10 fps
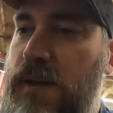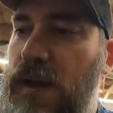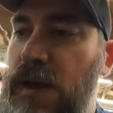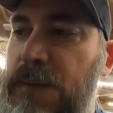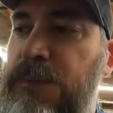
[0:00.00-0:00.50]

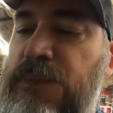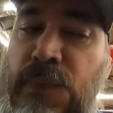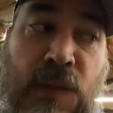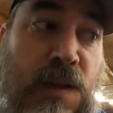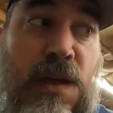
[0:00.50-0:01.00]
Um
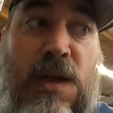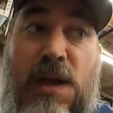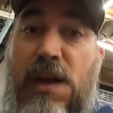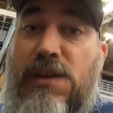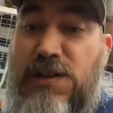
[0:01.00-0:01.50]

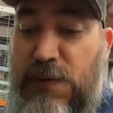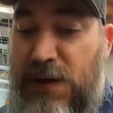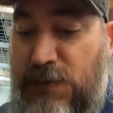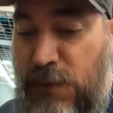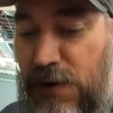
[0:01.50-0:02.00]
so we
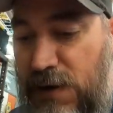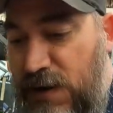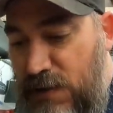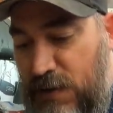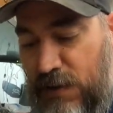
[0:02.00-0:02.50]
got the rear
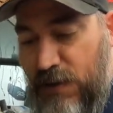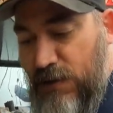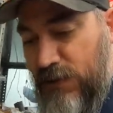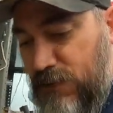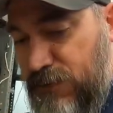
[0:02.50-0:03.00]
end
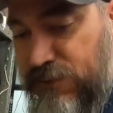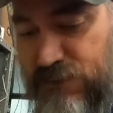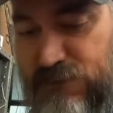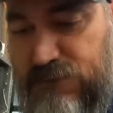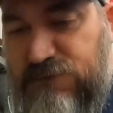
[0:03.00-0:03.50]

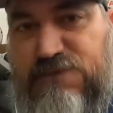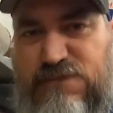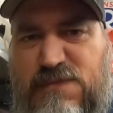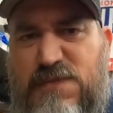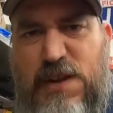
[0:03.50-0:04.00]

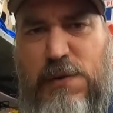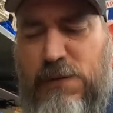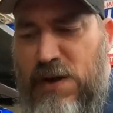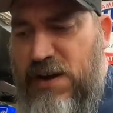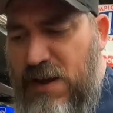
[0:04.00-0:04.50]

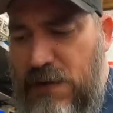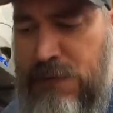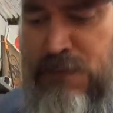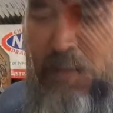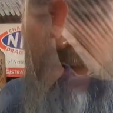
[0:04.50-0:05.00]
somewhat ready to go.